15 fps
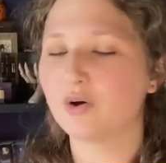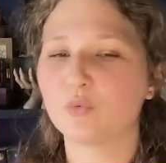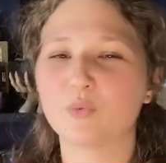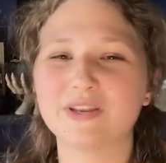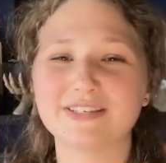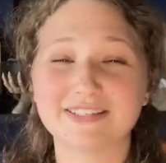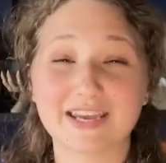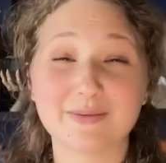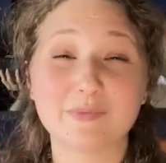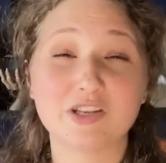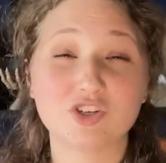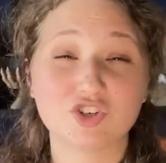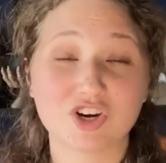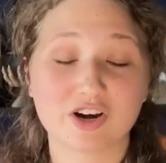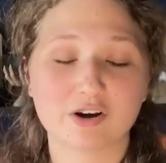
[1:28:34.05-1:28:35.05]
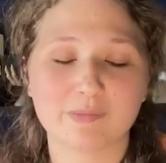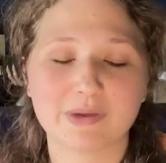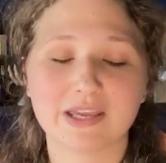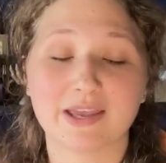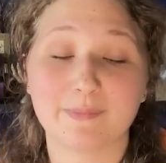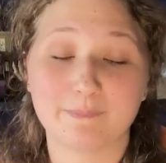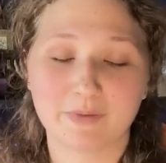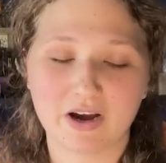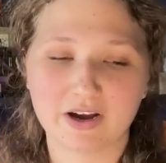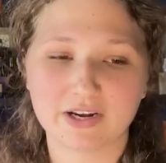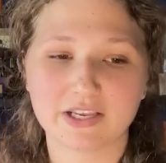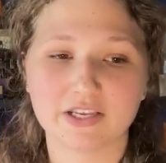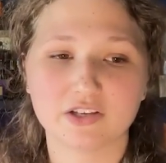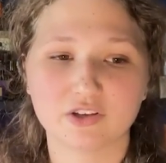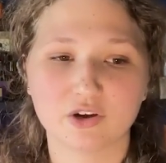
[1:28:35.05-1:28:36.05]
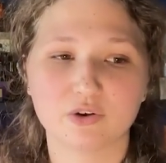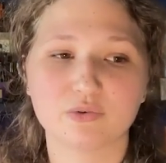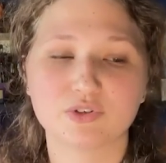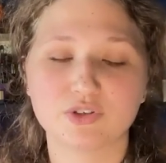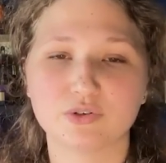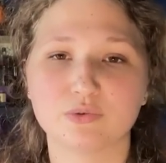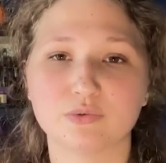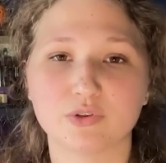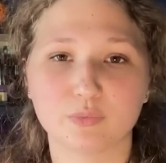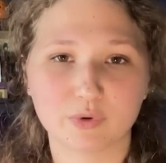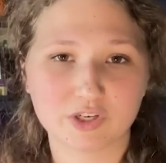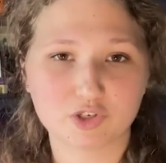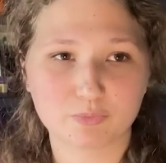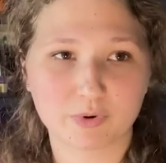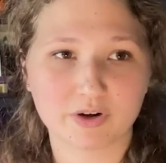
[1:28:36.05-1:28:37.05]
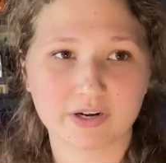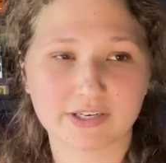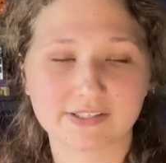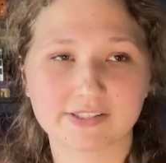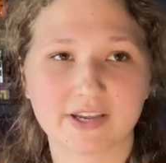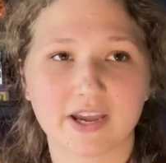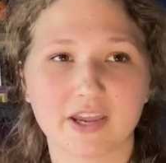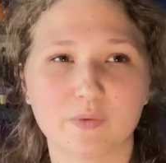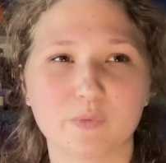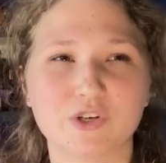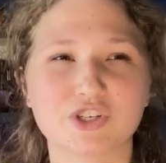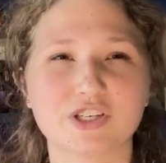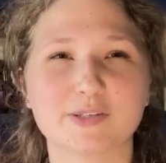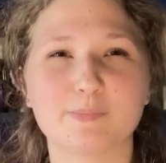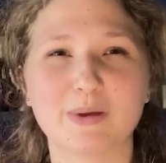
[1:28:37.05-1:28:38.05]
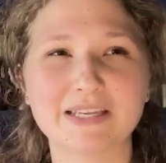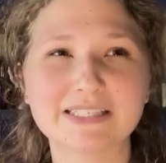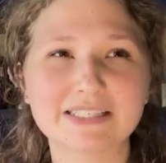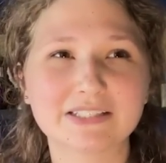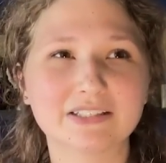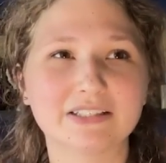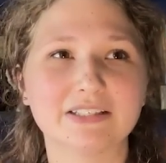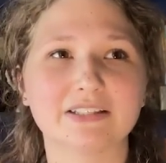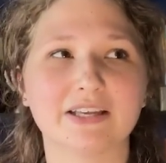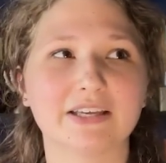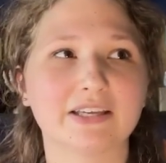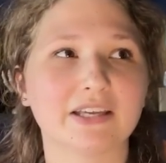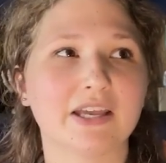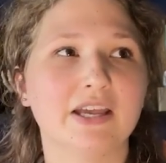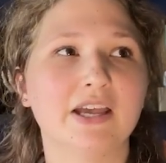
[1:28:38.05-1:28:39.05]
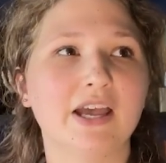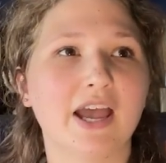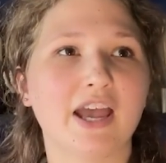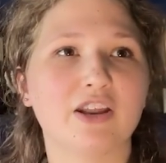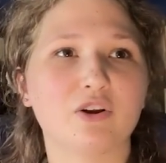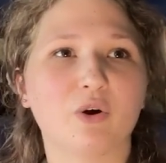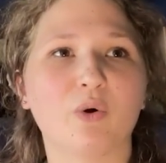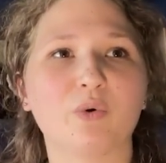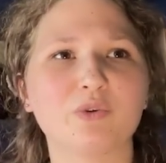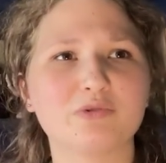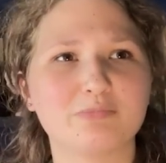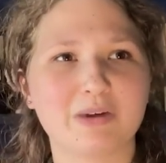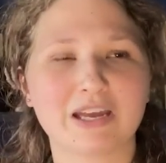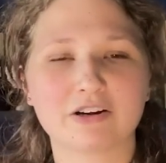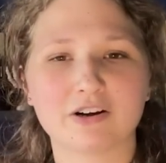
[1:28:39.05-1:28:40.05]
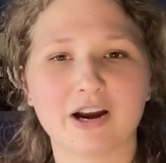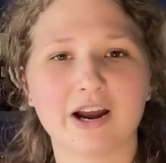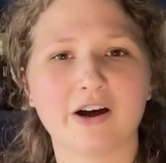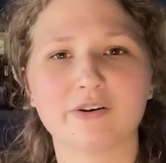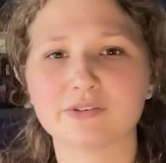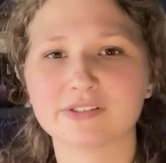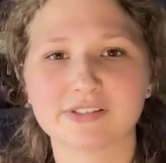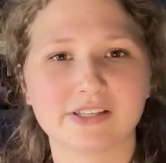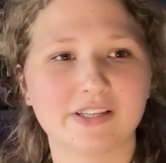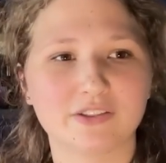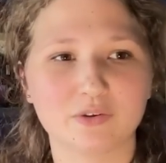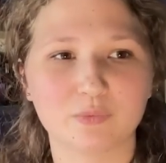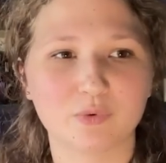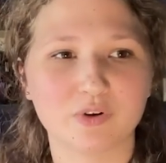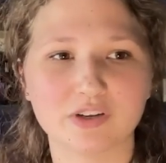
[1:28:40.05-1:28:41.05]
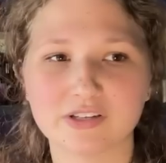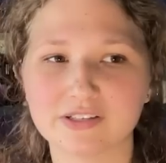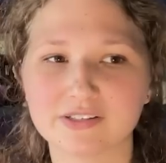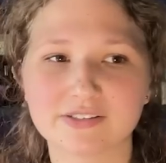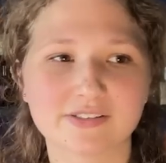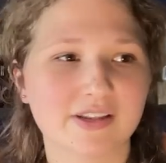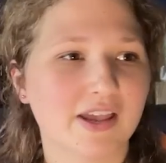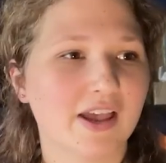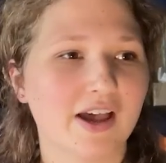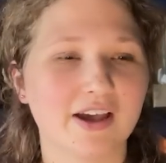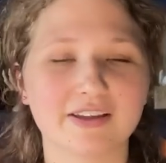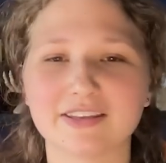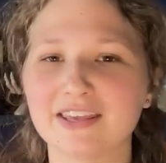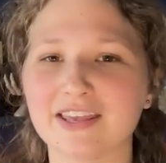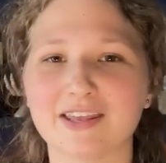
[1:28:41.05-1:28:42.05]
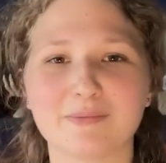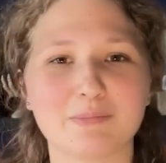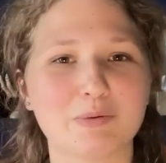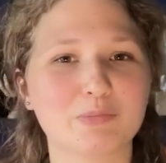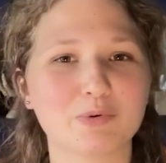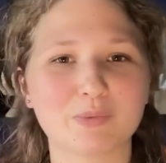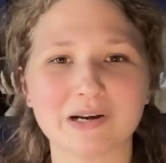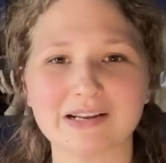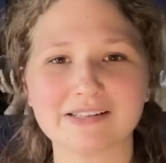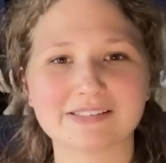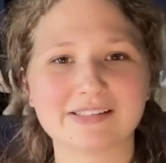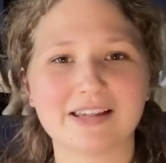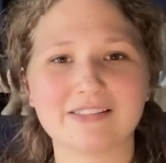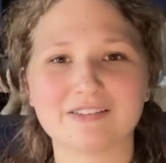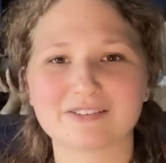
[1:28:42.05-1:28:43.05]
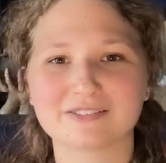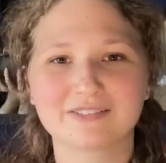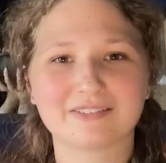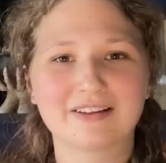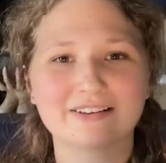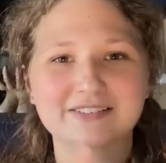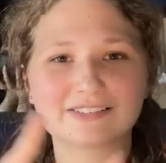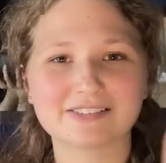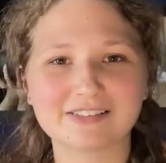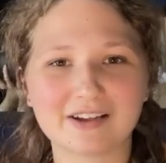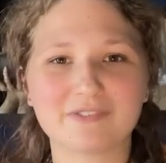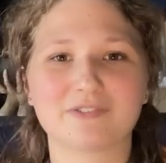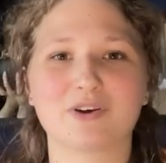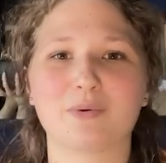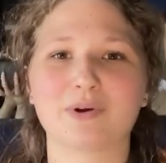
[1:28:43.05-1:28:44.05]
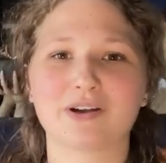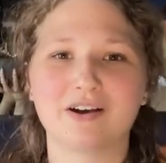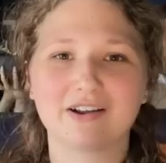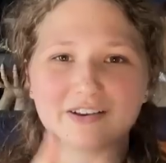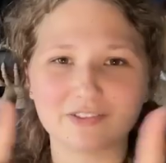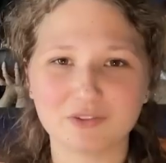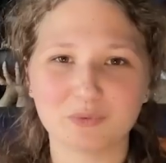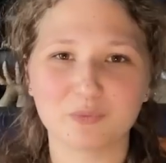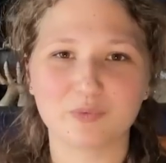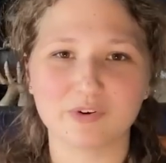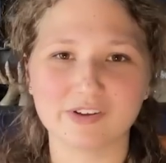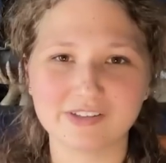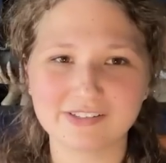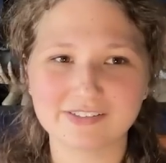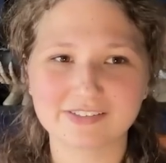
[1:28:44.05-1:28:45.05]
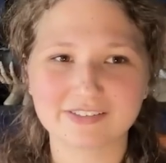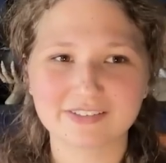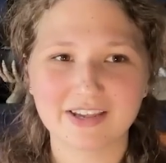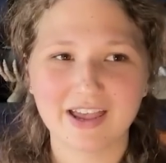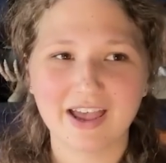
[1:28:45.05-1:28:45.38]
When Damon, Jeremy, and Bonnie go to the witch burning site, which is basically like an old manor house in the woods, again, remember when I said there's a lot of stuff going on in the woods?